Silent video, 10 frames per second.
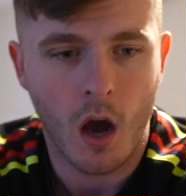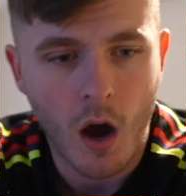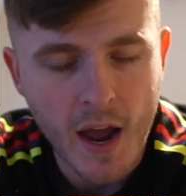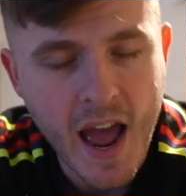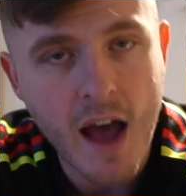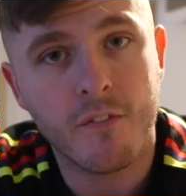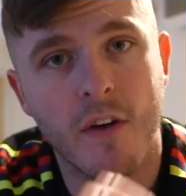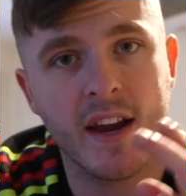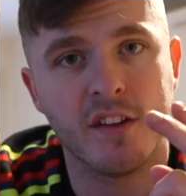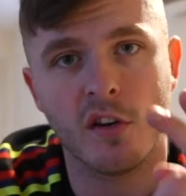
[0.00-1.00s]
I have
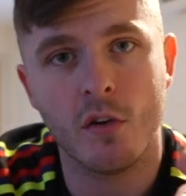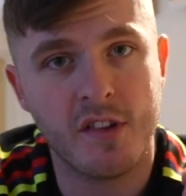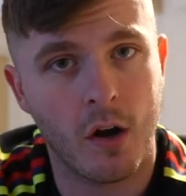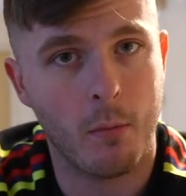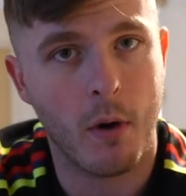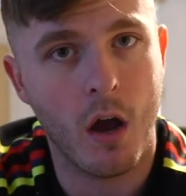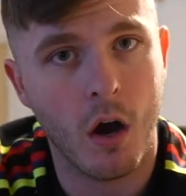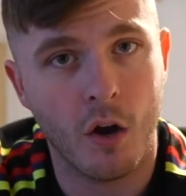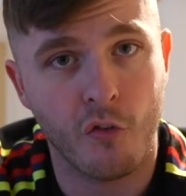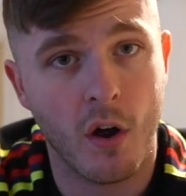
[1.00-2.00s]
a 2 terabyte
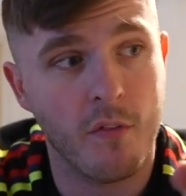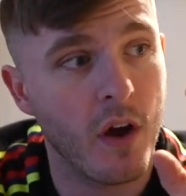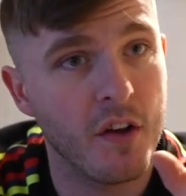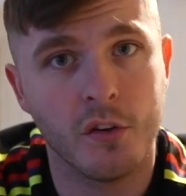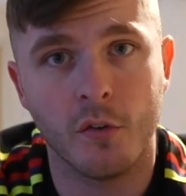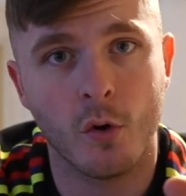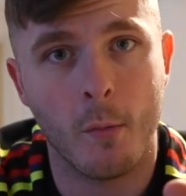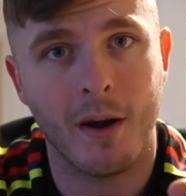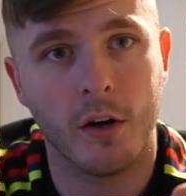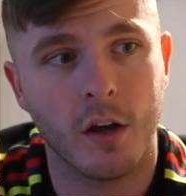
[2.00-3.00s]
hard drive that I took to
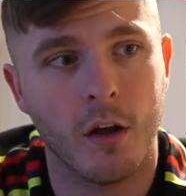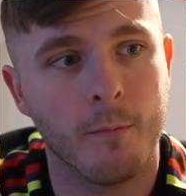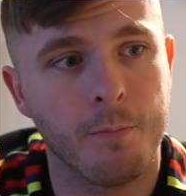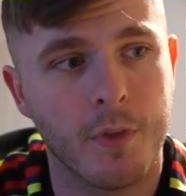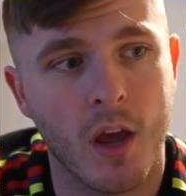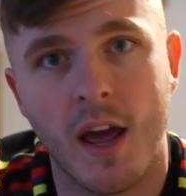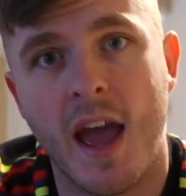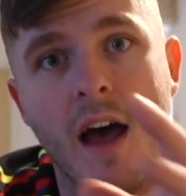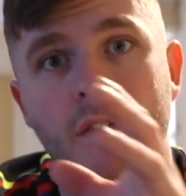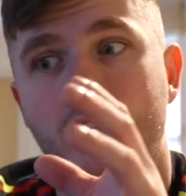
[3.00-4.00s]
America, and I
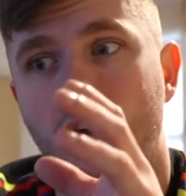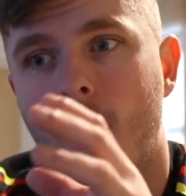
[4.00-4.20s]
have